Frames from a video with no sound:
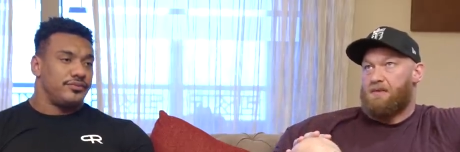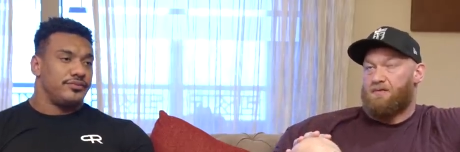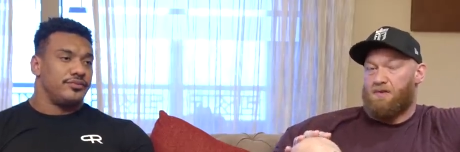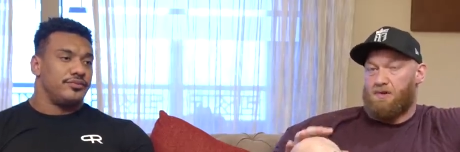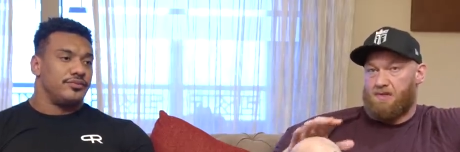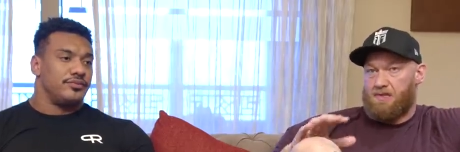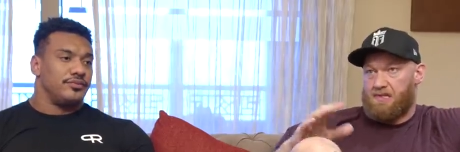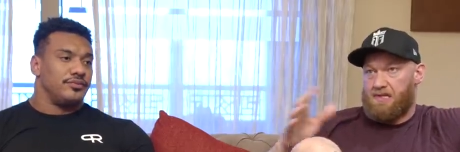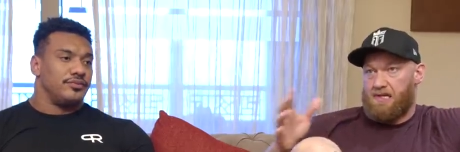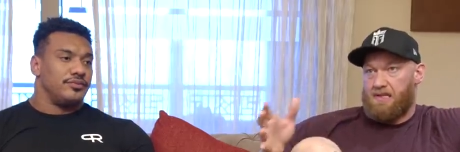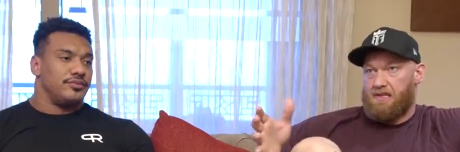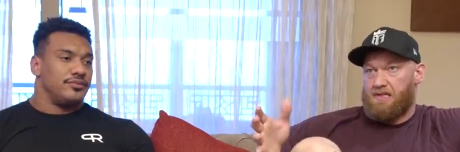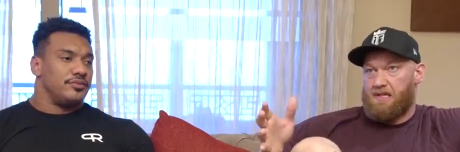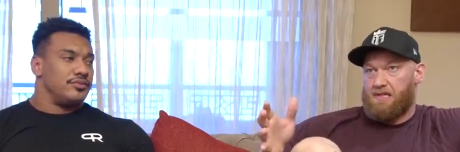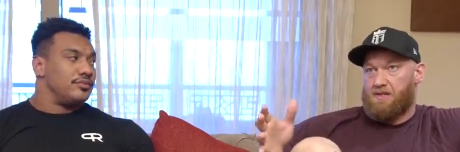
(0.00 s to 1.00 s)
Speaker 1: First, I
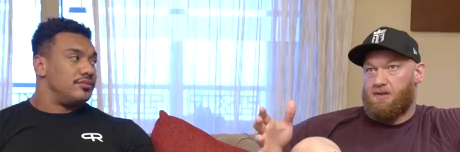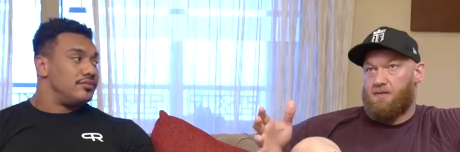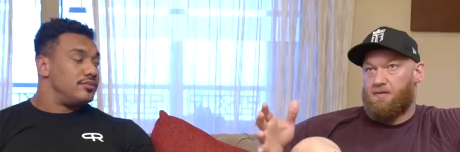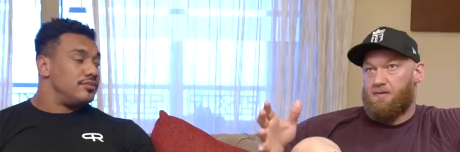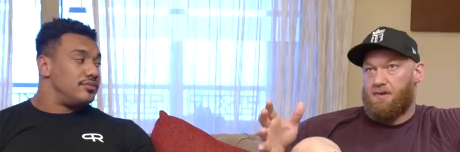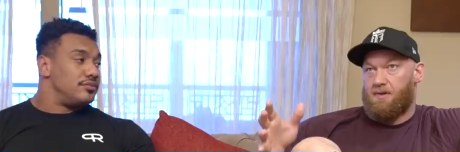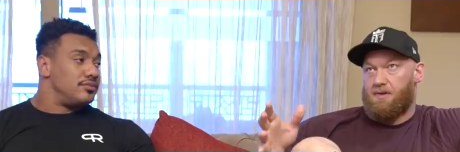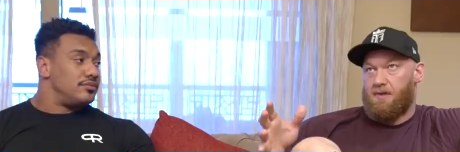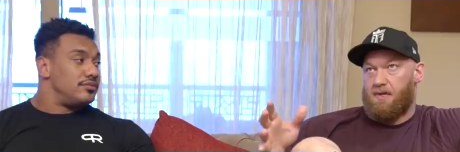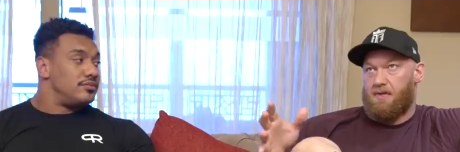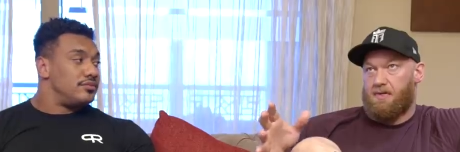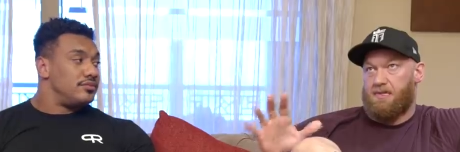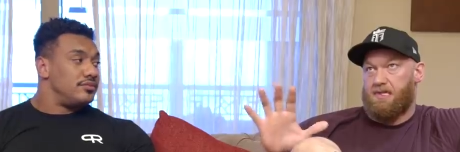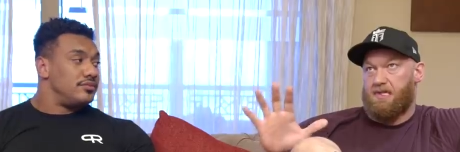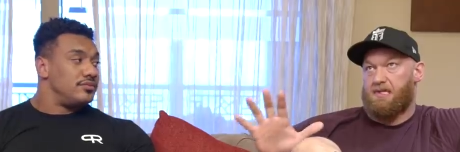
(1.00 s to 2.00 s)
started the session off with
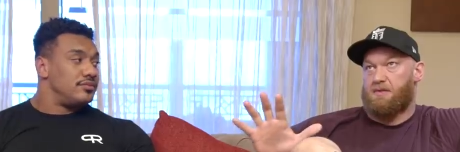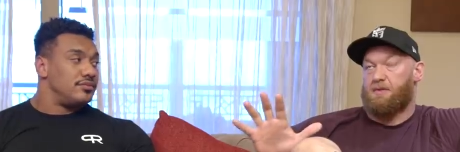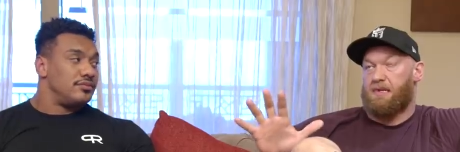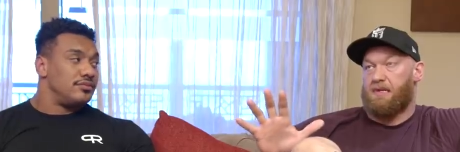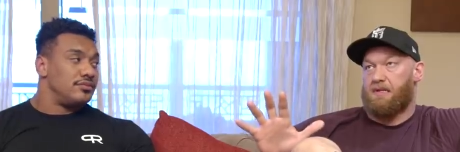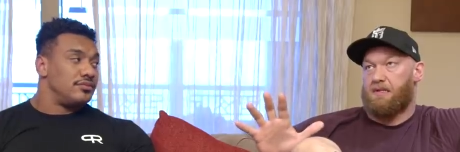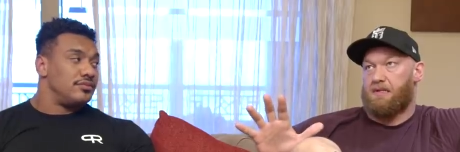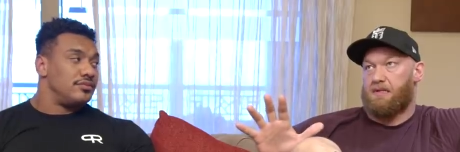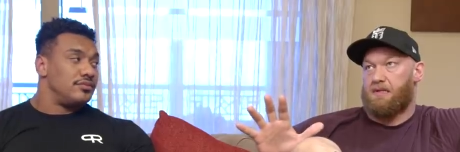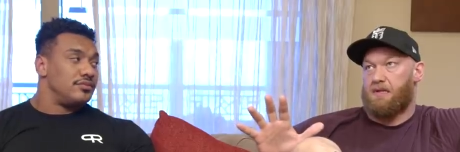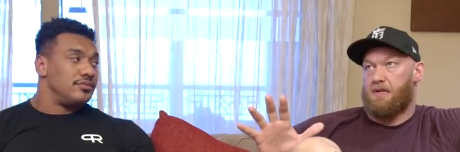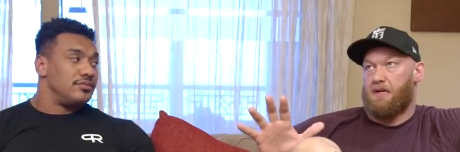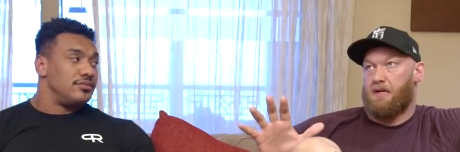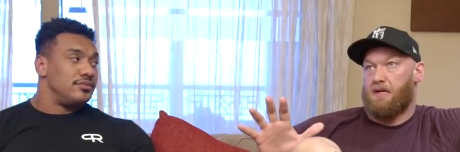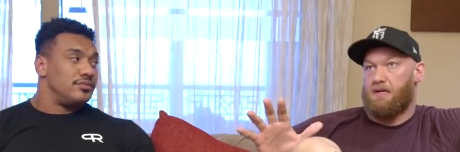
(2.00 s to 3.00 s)
uh, six minute
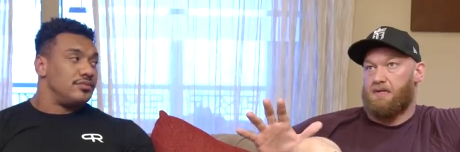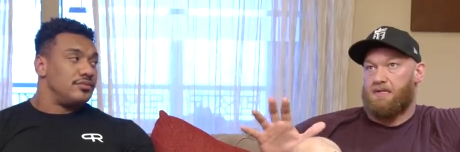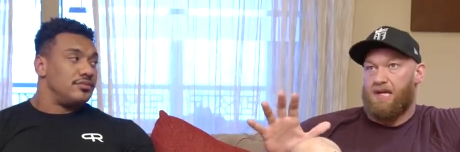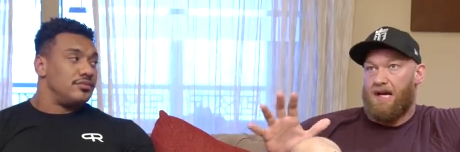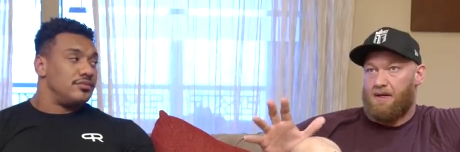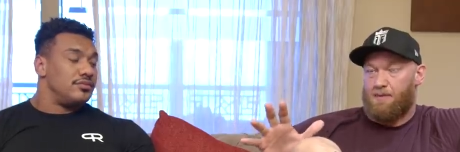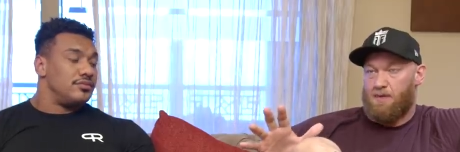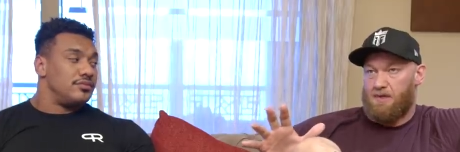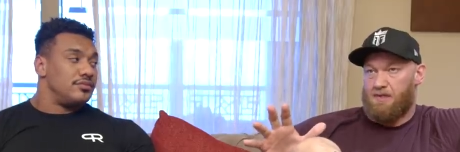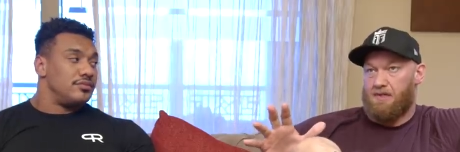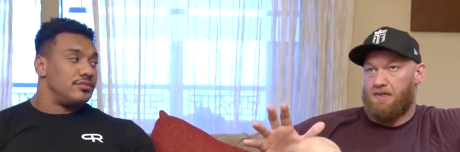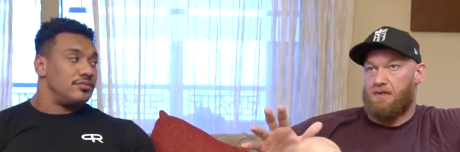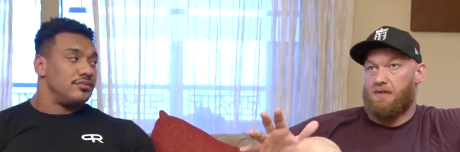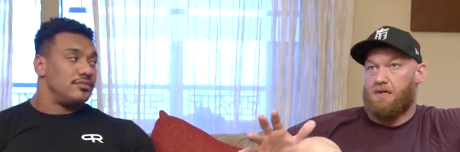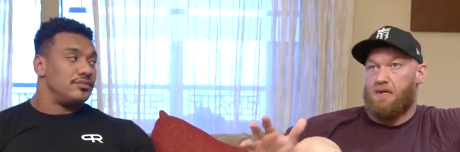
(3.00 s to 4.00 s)
uh, shadow
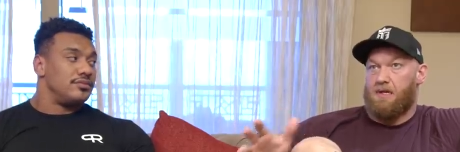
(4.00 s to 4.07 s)
boxing